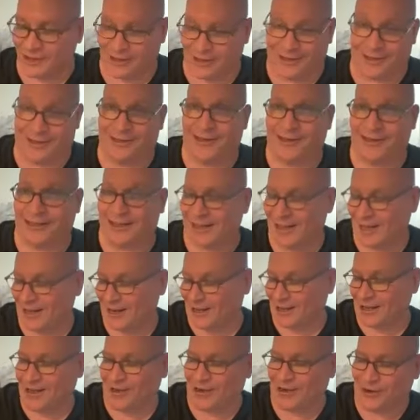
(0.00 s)
again the kind
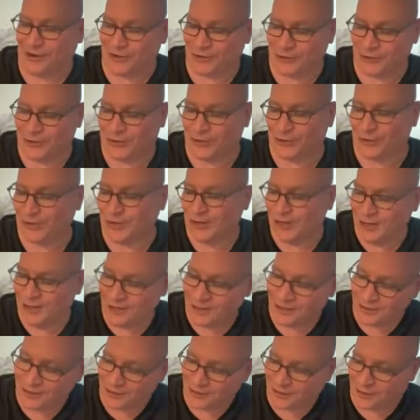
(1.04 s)
of character,
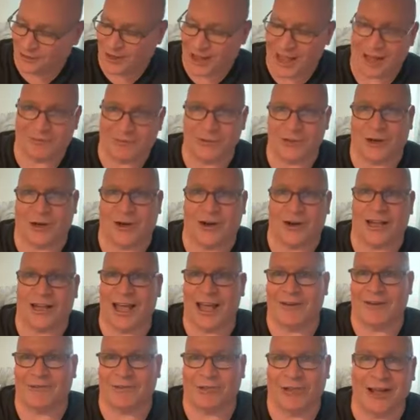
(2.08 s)
you know, half dark,
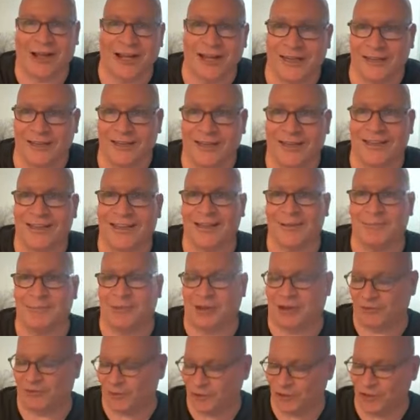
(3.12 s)
half light.
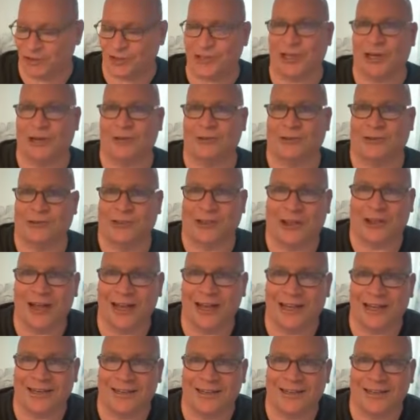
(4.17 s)
But if you just tell the
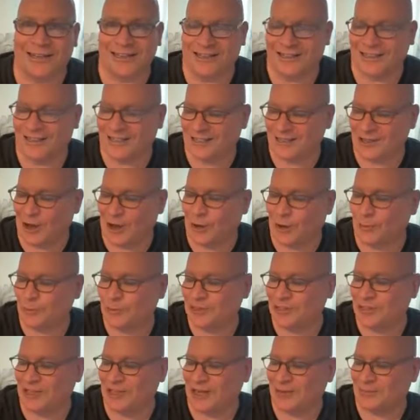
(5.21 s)
light, it
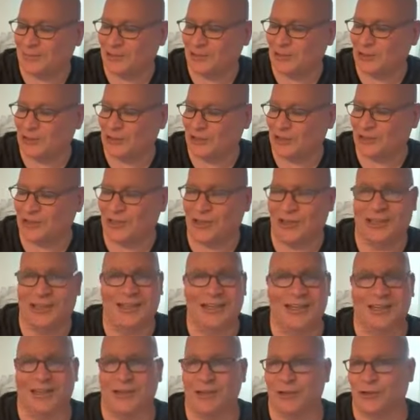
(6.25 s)
opens it up to just
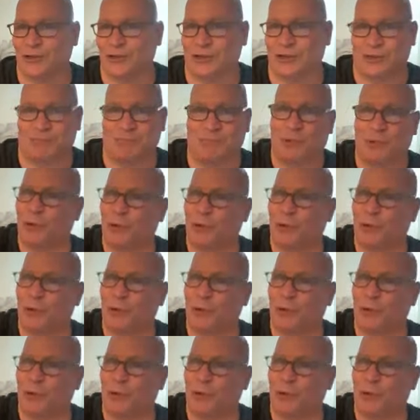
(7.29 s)
you can just